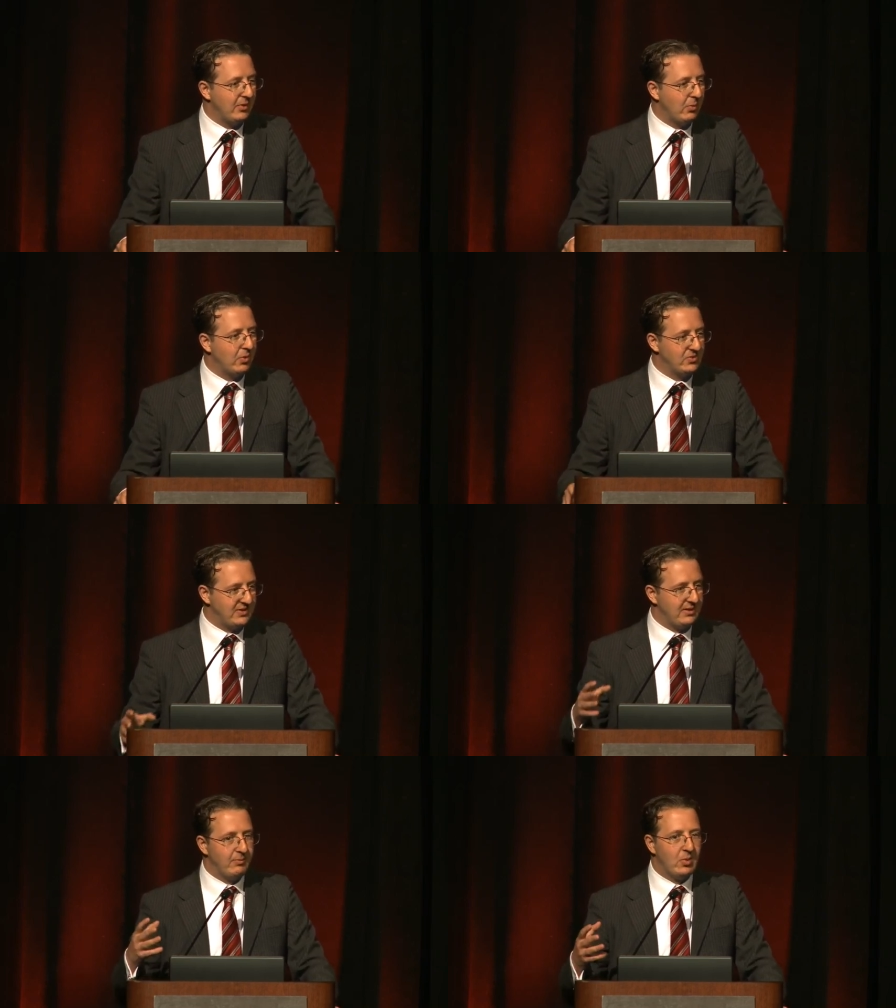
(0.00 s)
The
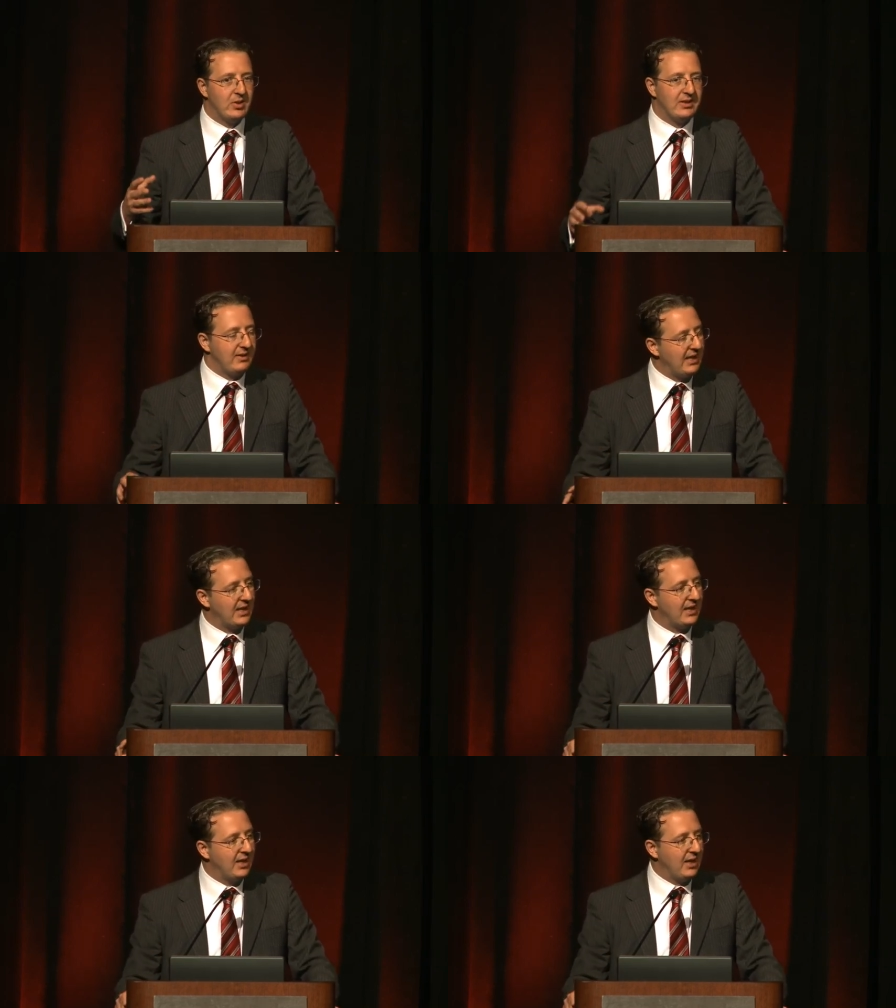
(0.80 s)
most important
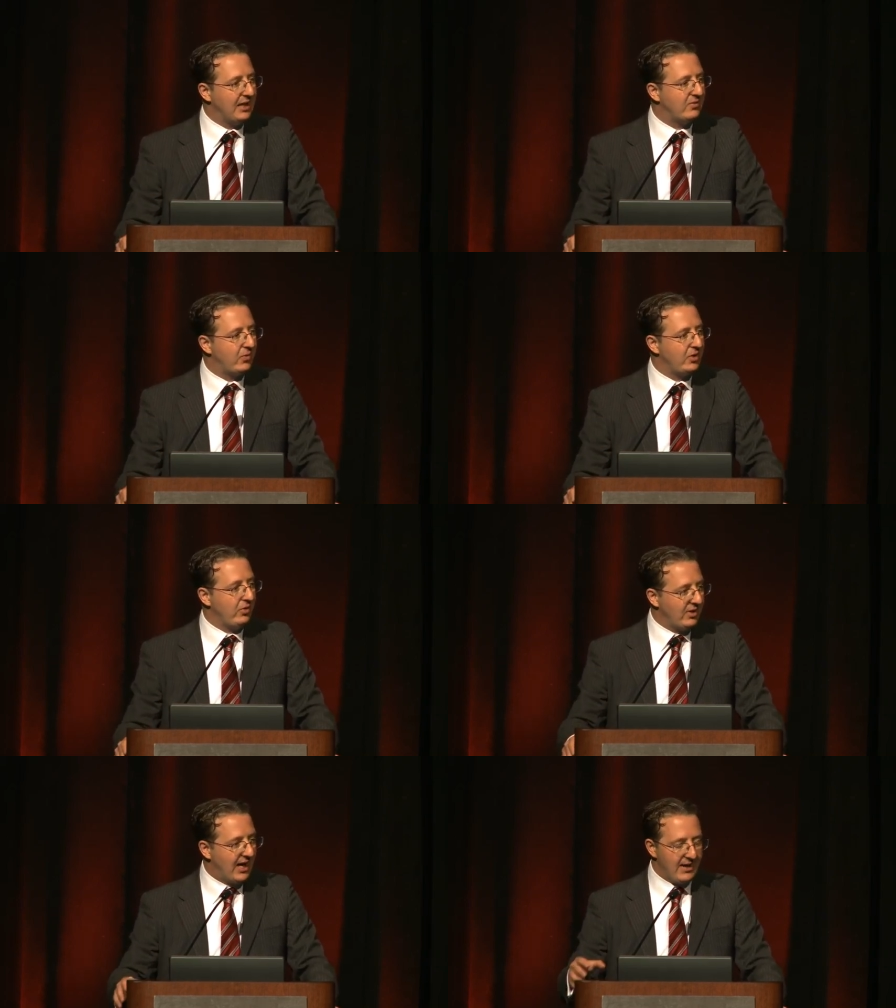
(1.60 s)
thing is for you
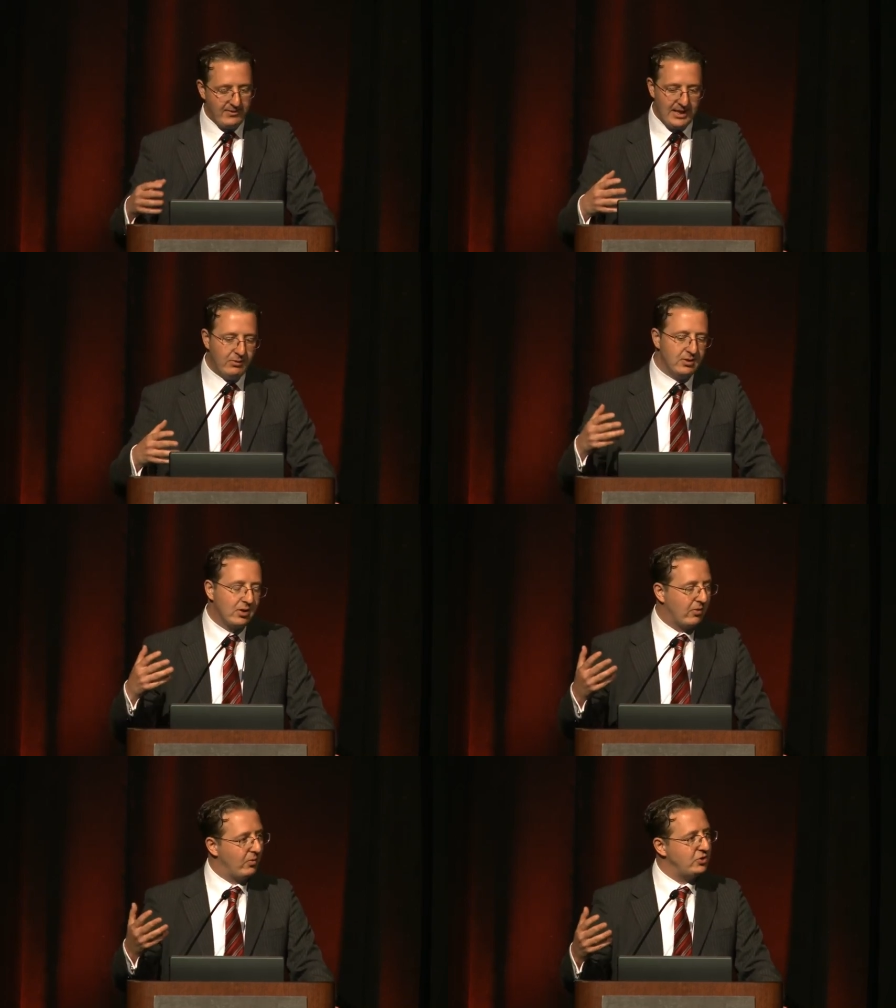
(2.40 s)
to have an
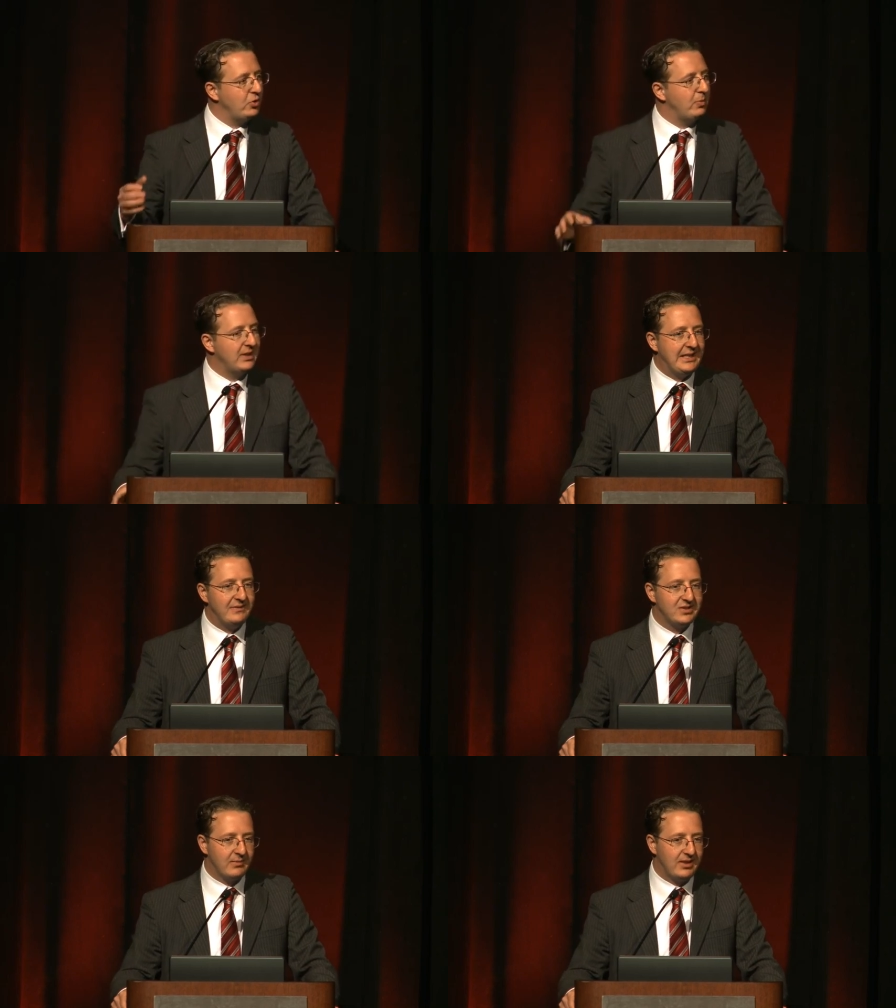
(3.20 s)
outlook of what you
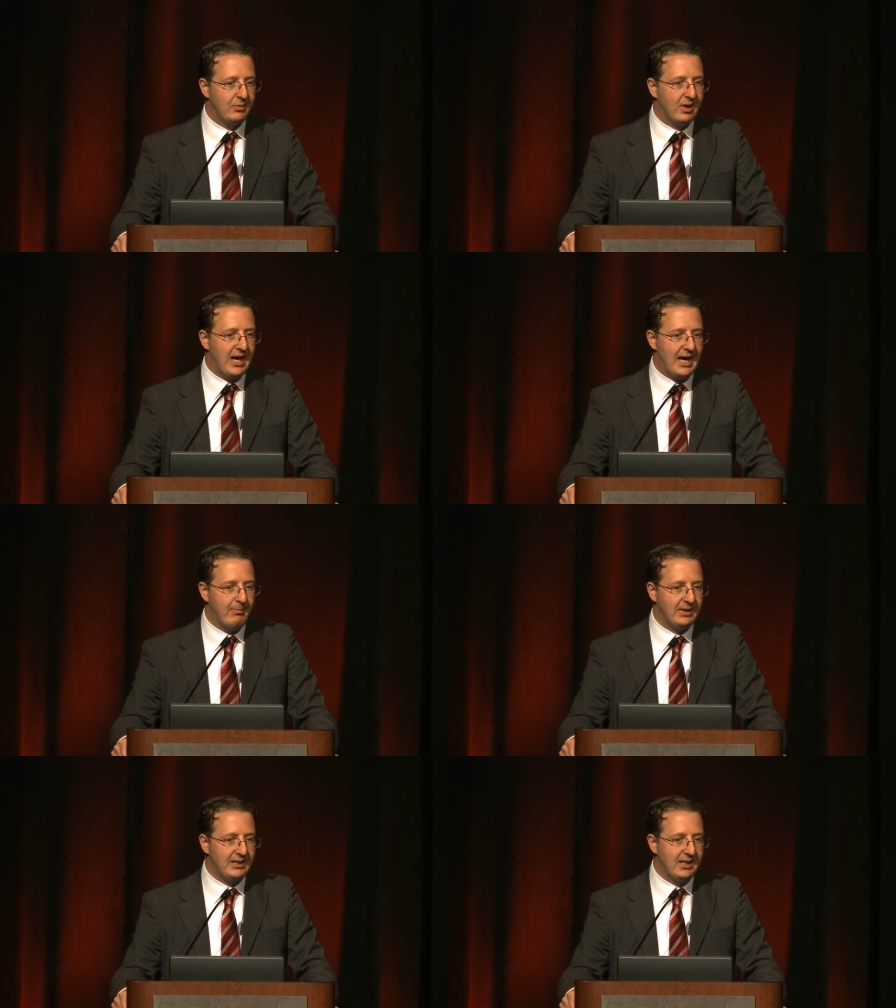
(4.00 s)
believe something will
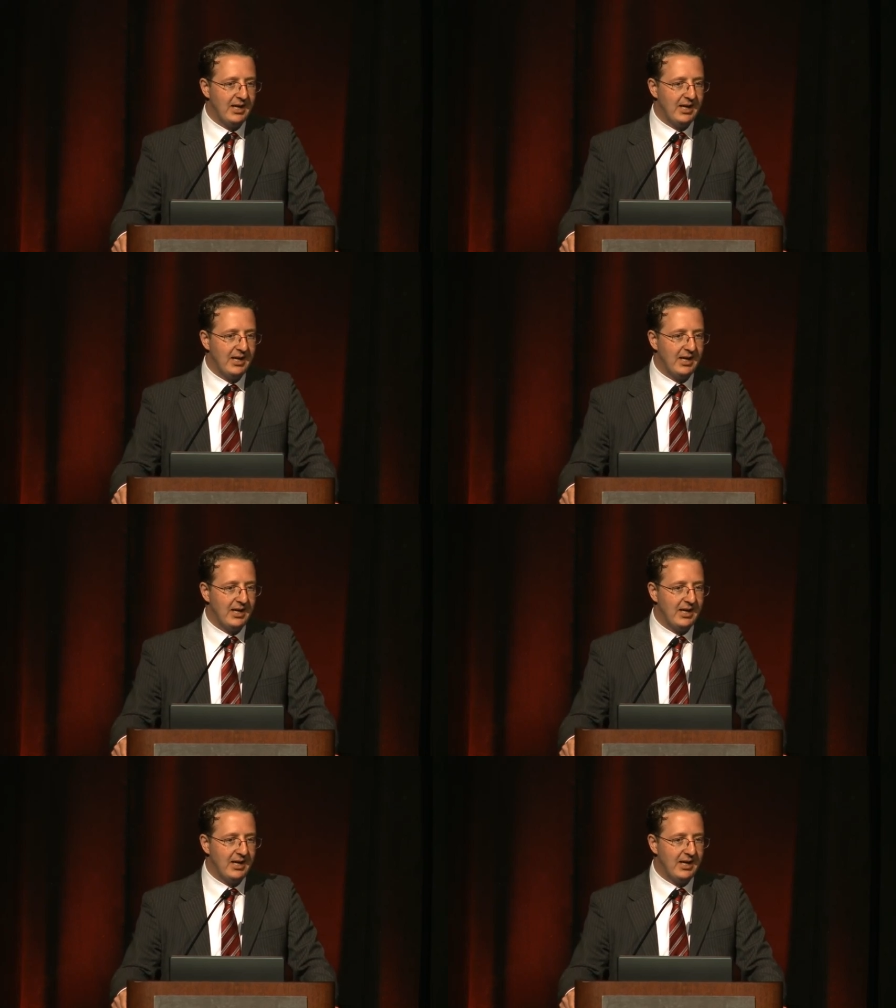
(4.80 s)
happen,